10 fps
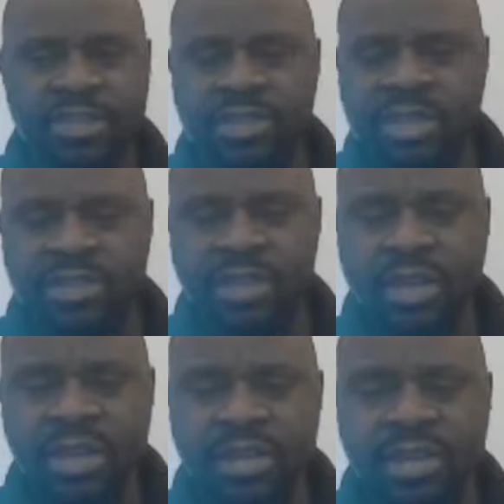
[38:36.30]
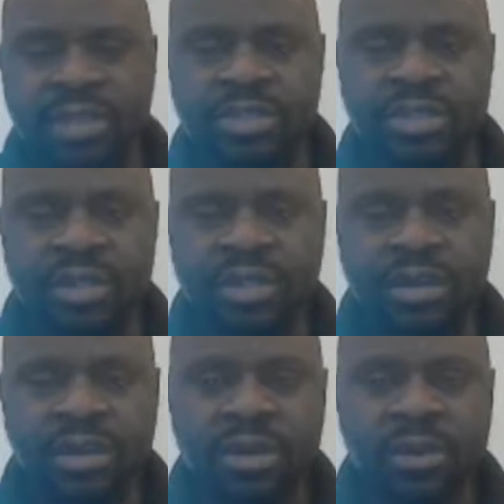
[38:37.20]
This
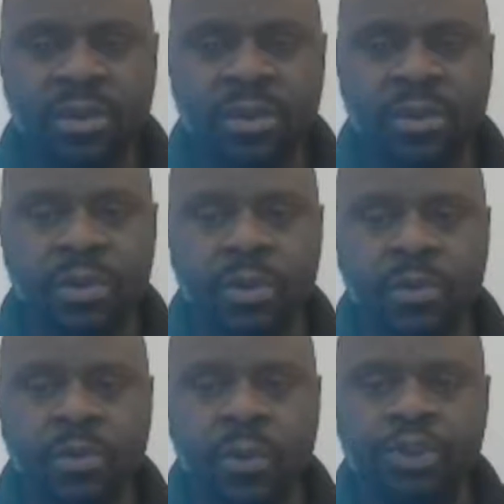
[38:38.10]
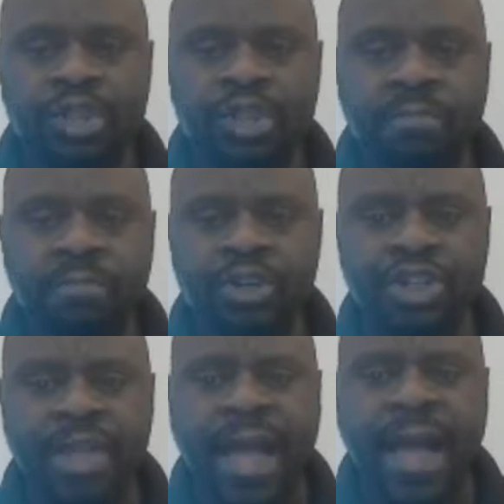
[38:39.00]

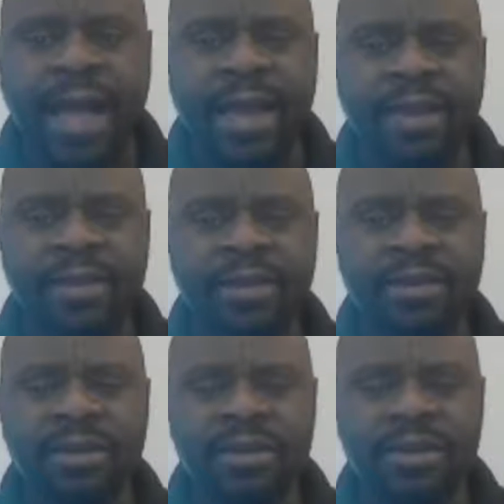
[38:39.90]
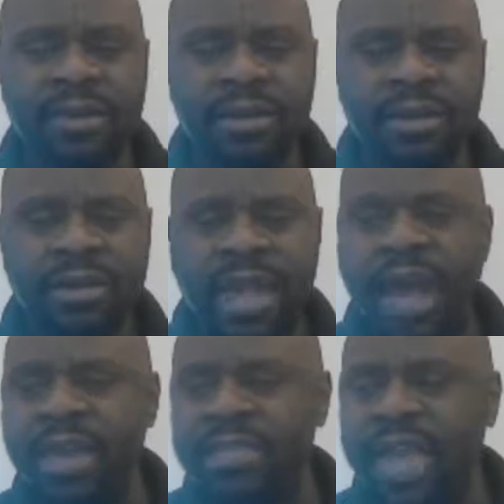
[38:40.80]
Rauschenbusch guy,
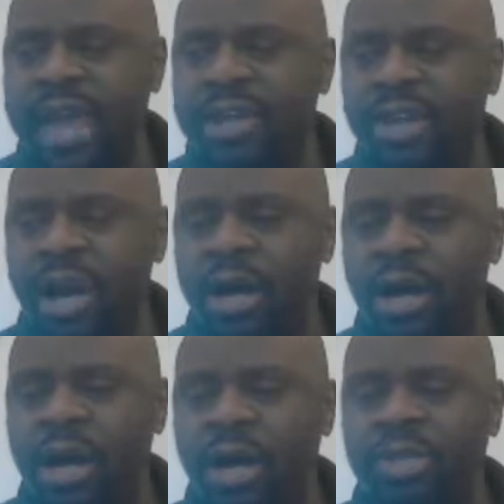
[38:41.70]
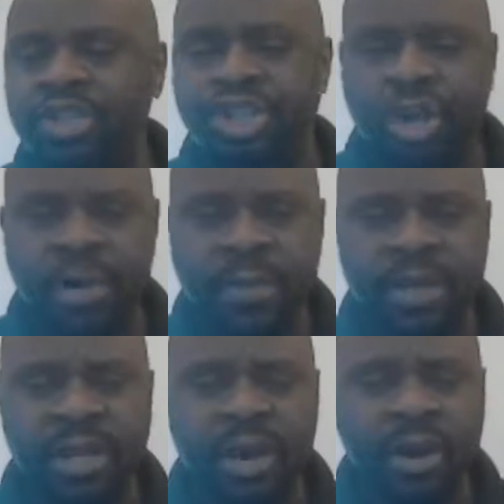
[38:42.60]
now he's got a
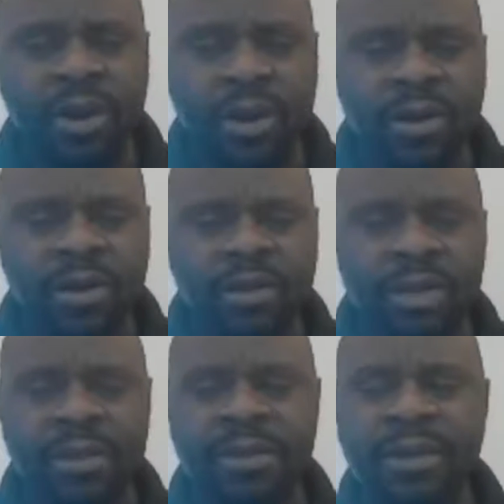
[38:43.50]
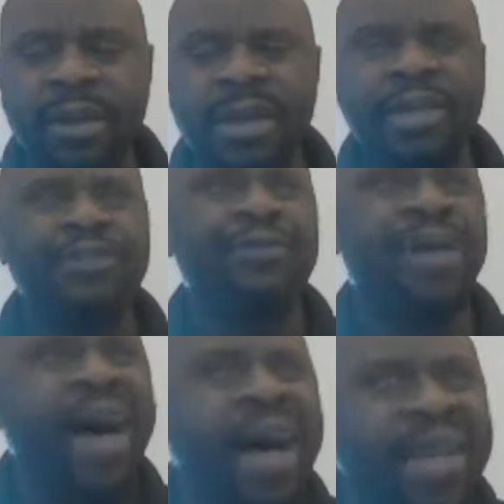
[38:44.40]
German girl, and his
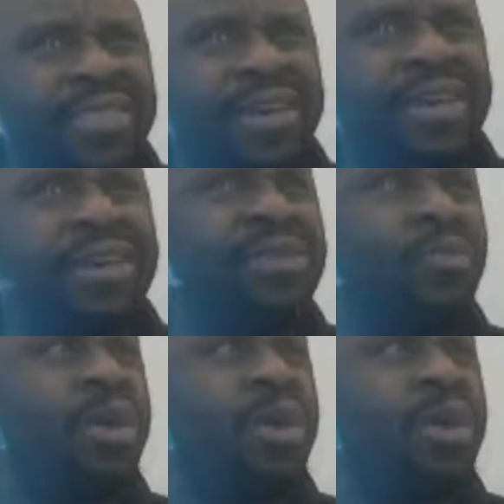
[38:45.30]
father